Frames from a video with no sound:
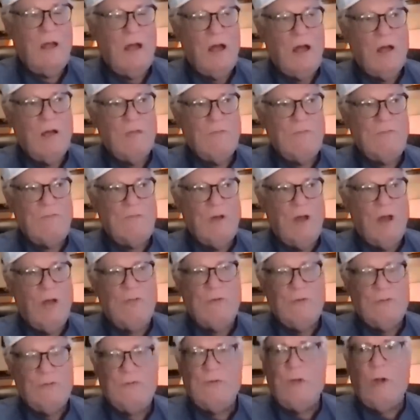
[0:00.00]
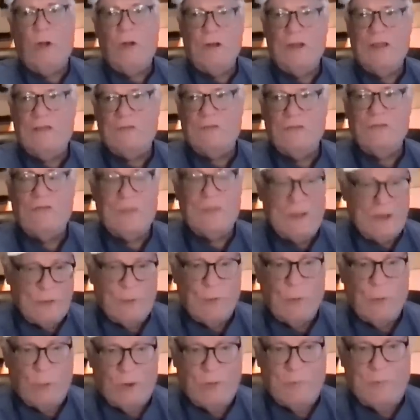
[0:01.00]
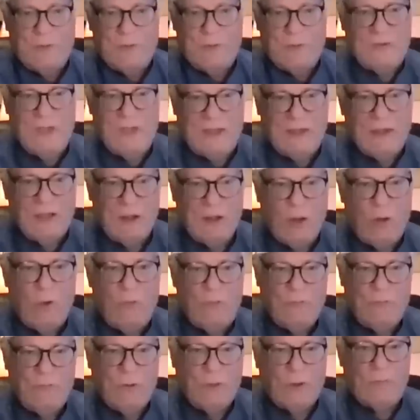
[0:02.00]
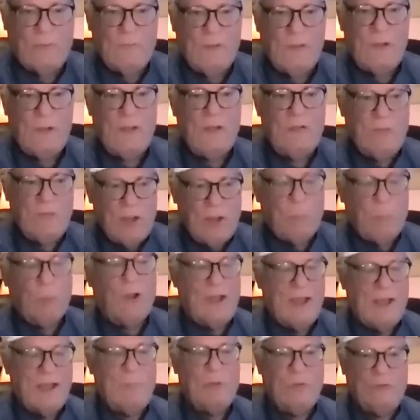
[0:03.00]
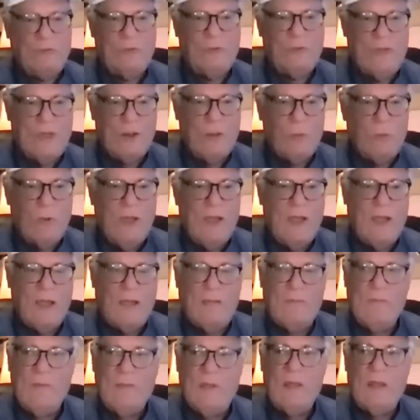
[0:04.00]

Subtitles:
of other star nations that had already been taken over. They were able to get away.